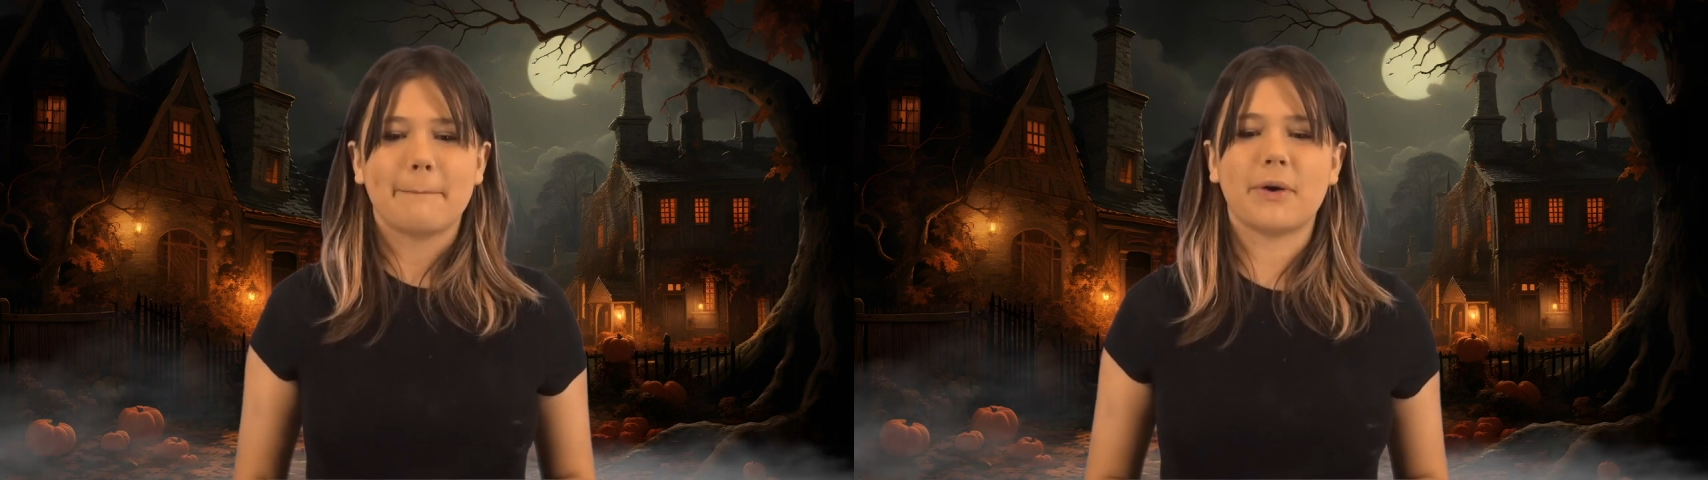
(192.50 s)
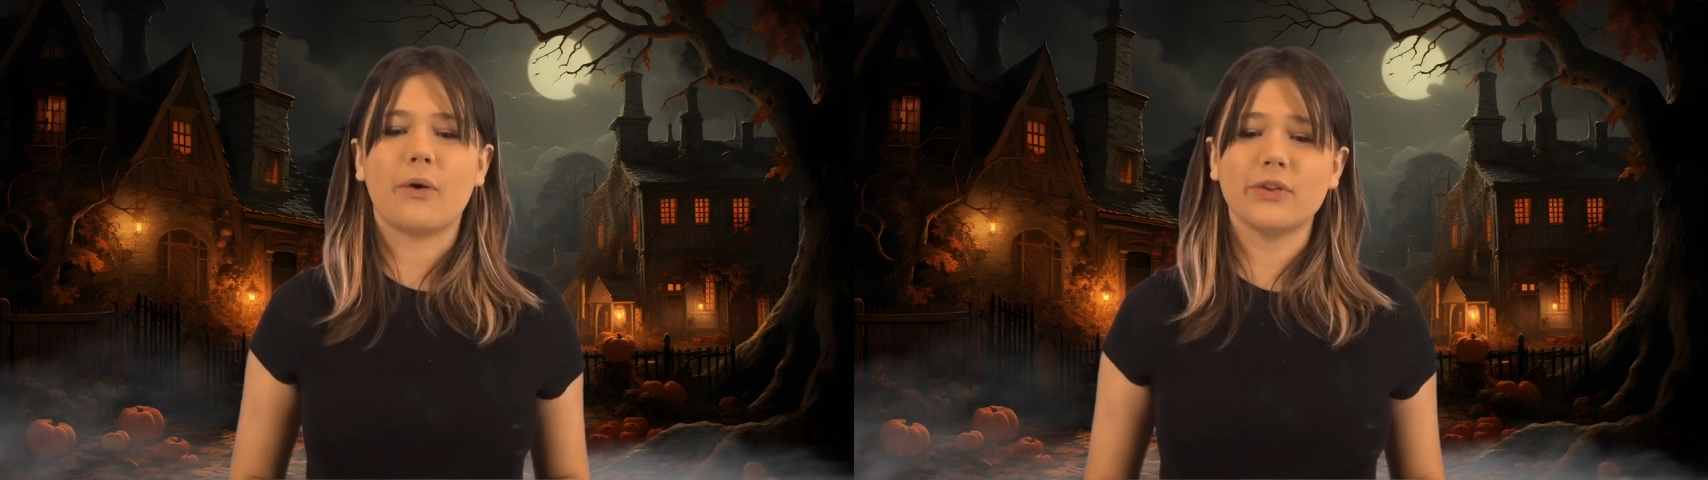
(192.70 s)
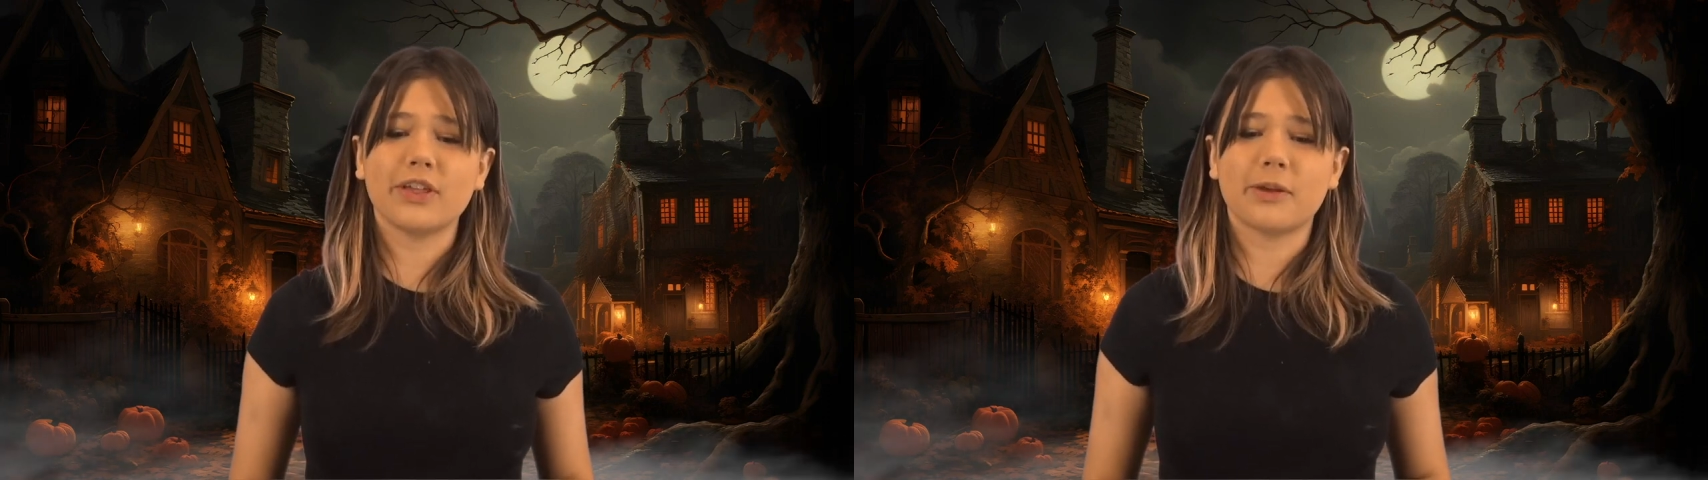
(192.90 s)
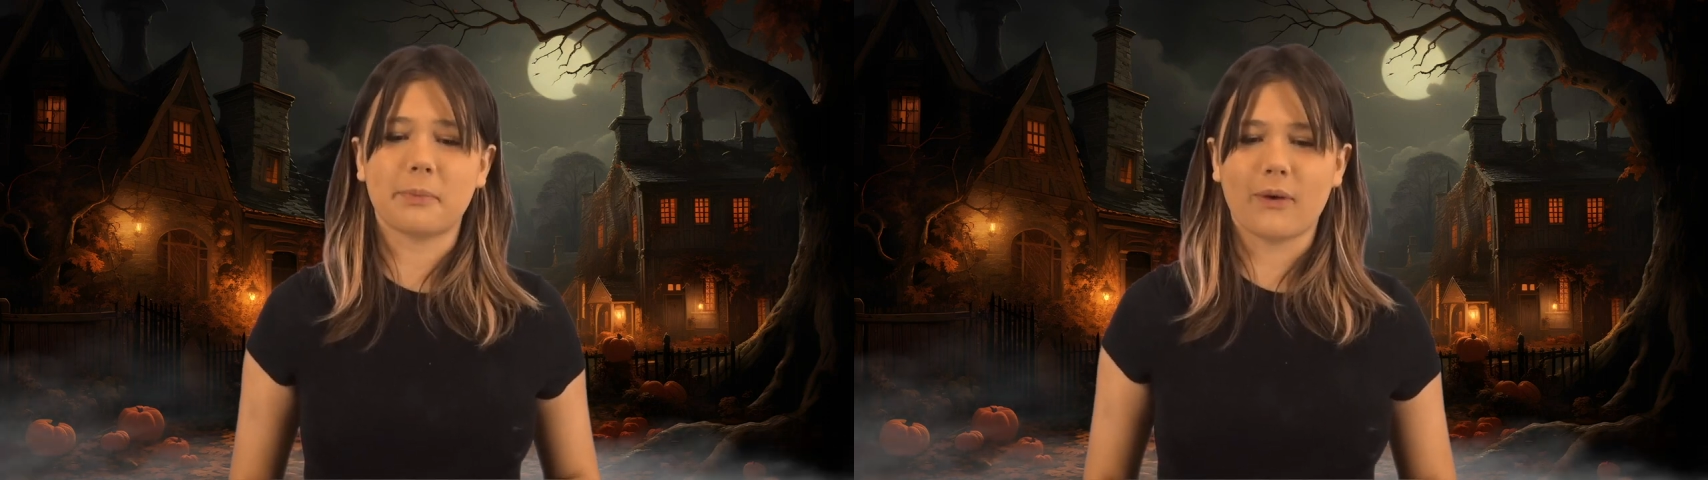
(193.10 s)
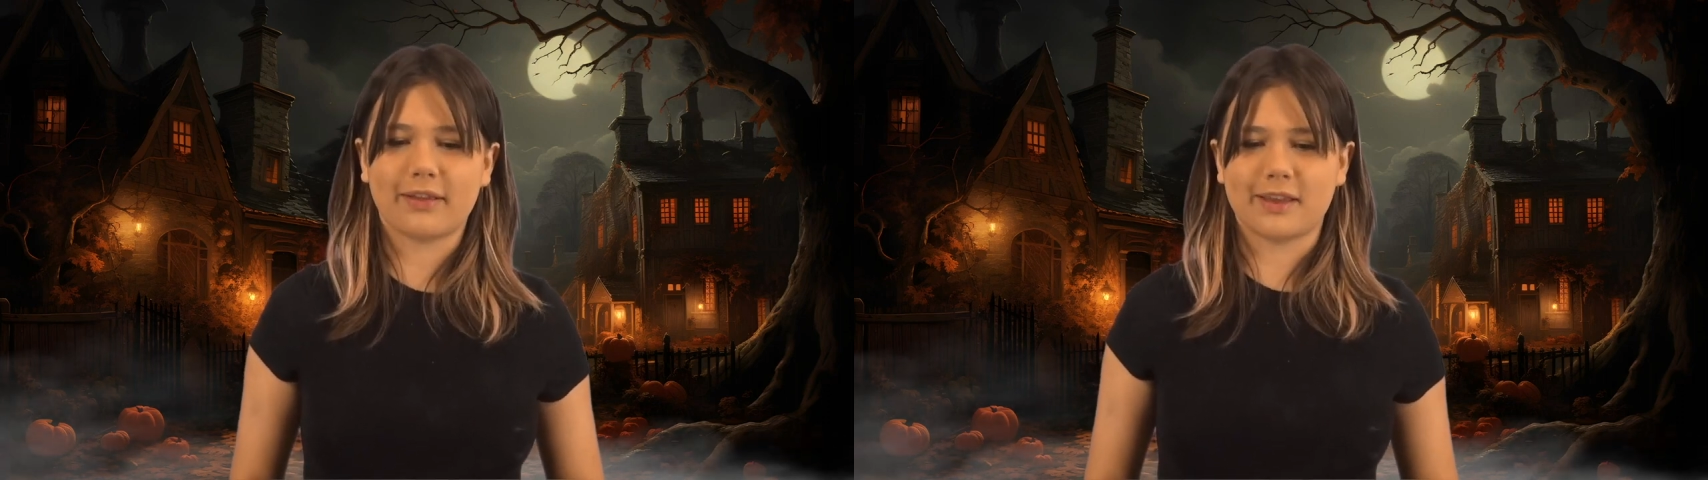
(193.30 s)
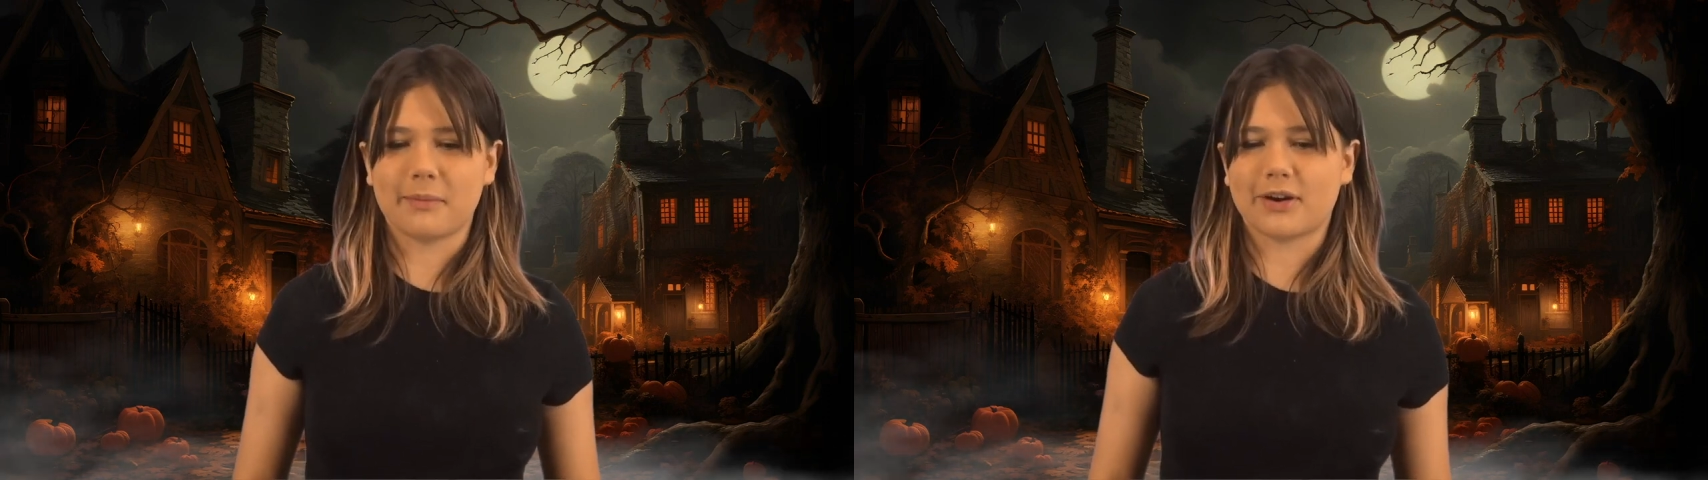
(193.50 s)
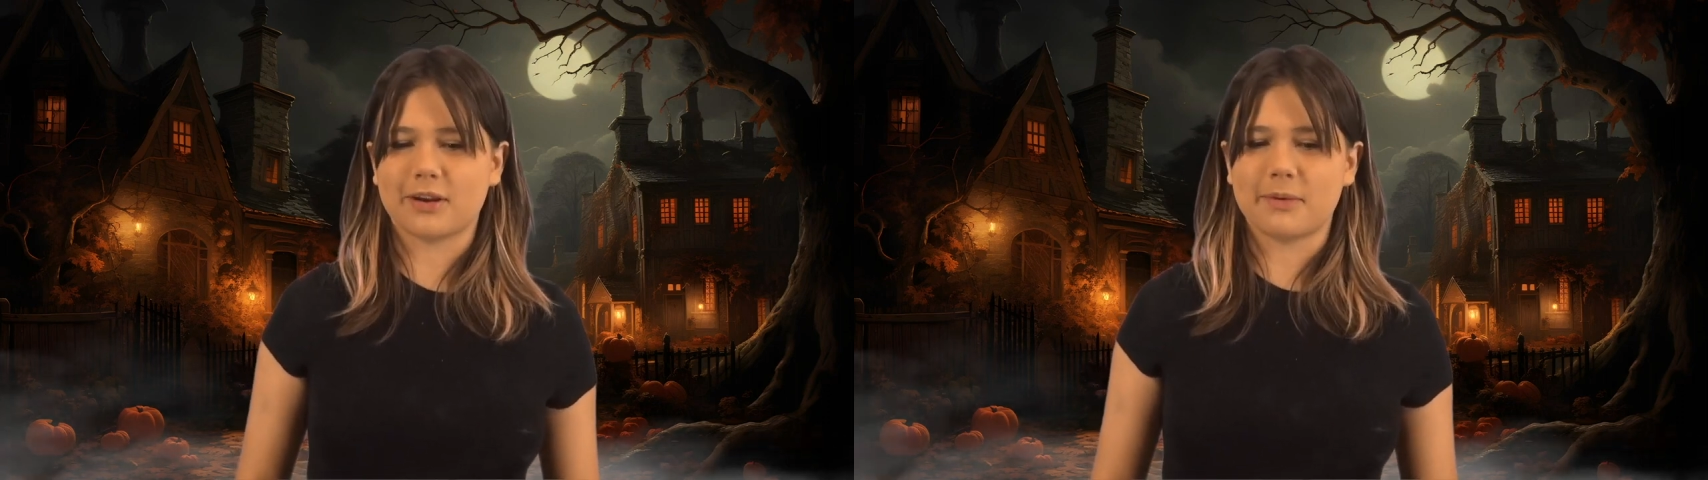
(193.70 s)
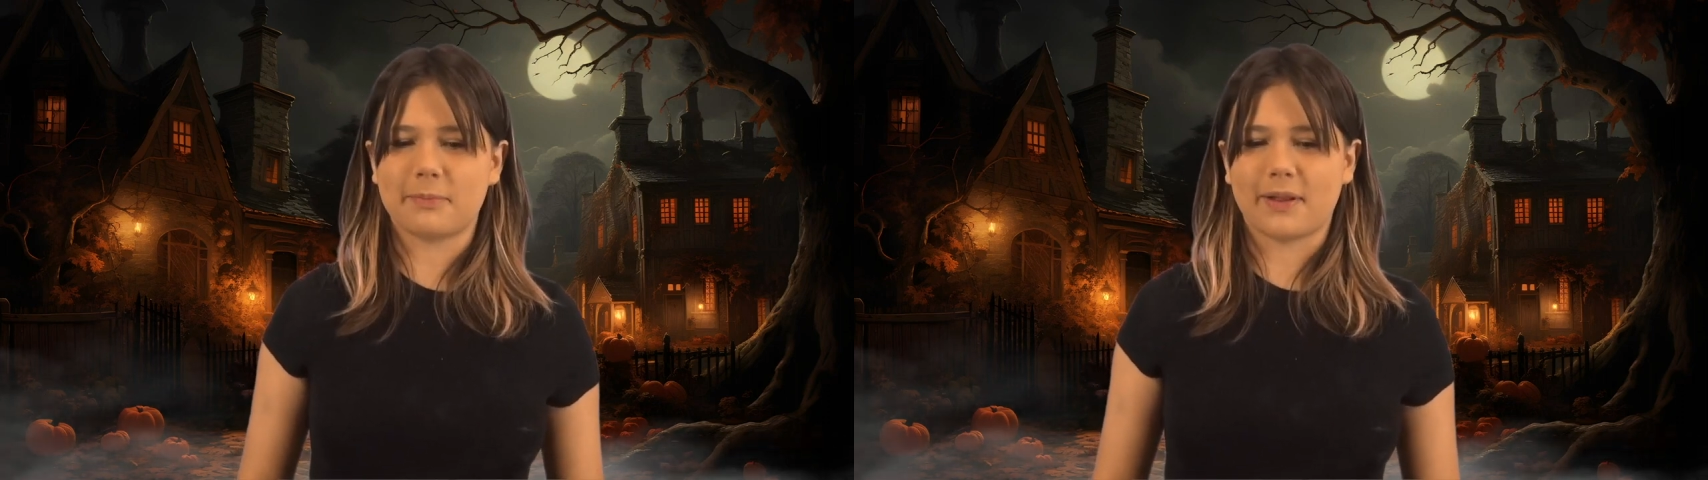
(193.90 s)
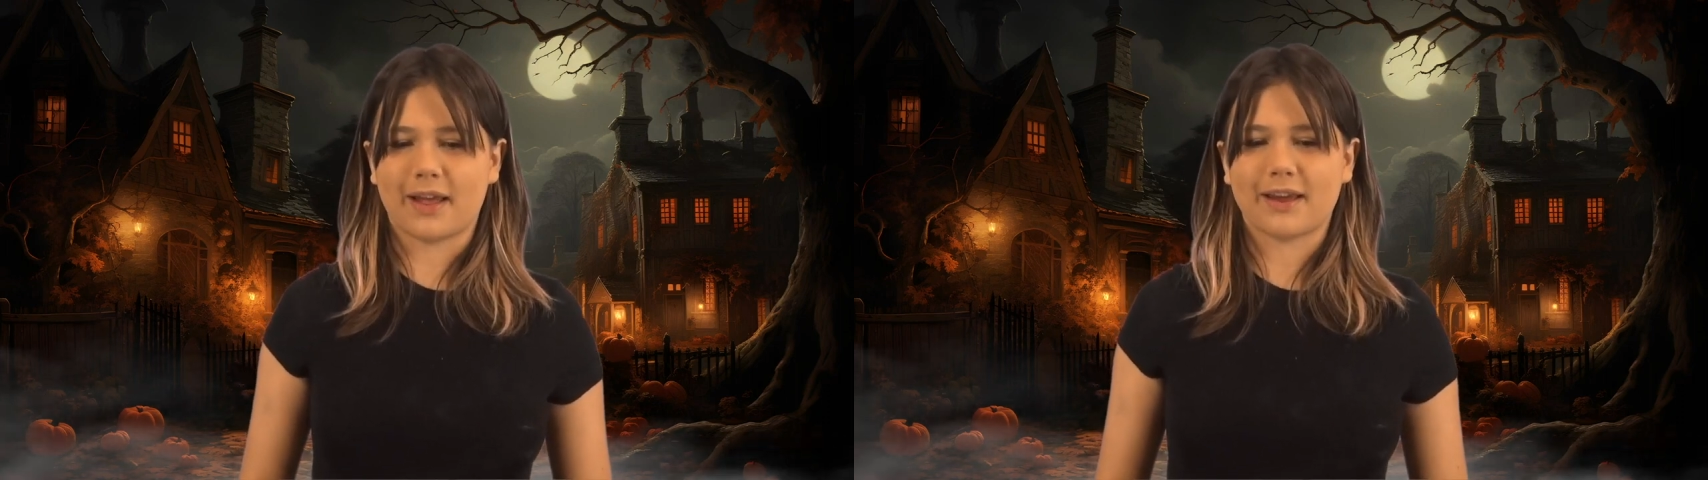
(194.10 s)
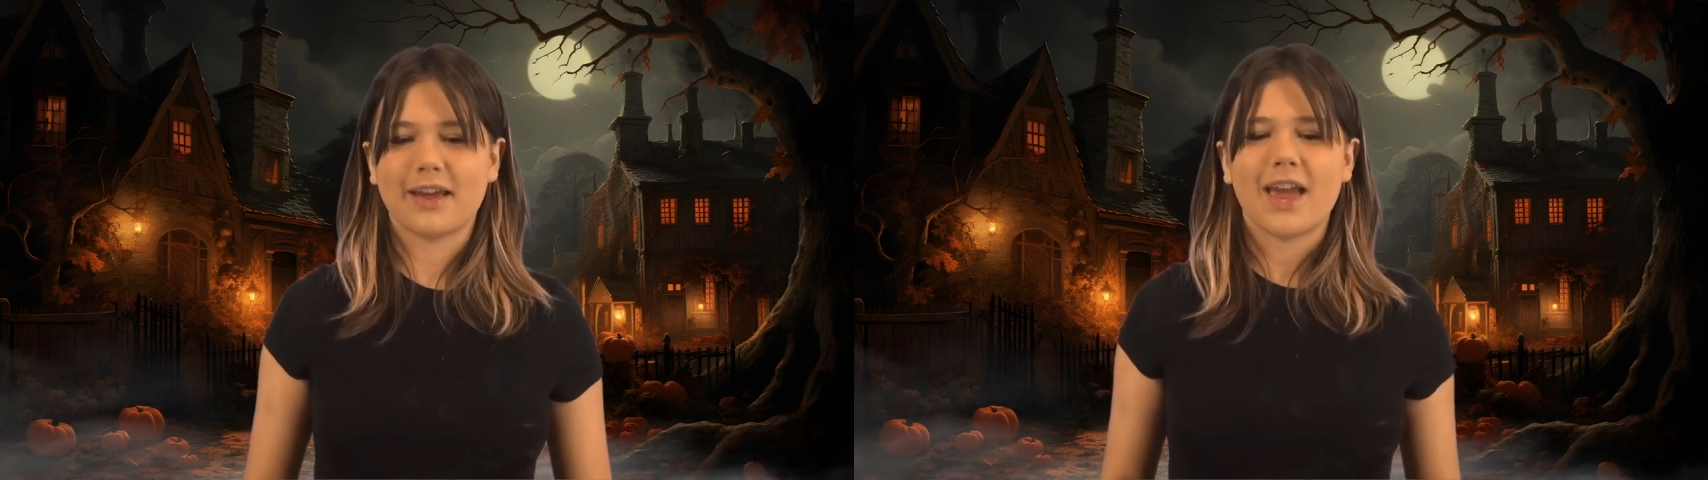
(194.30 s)
but only the boys team are going to be
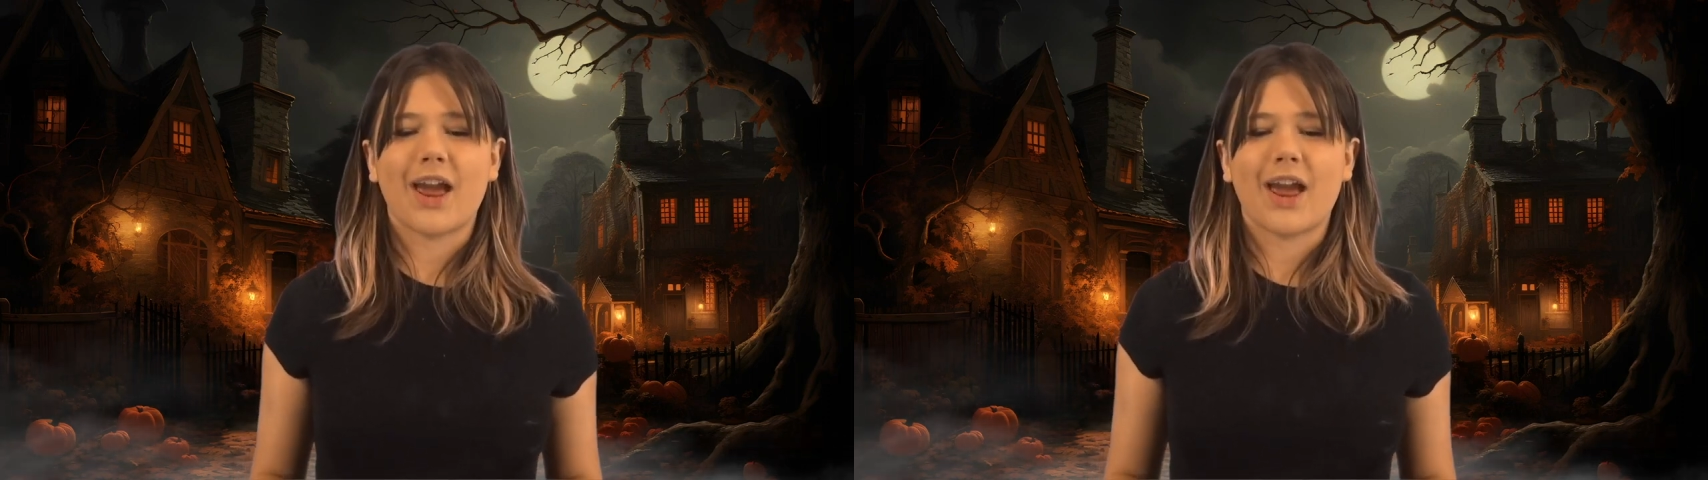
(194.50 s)
playing.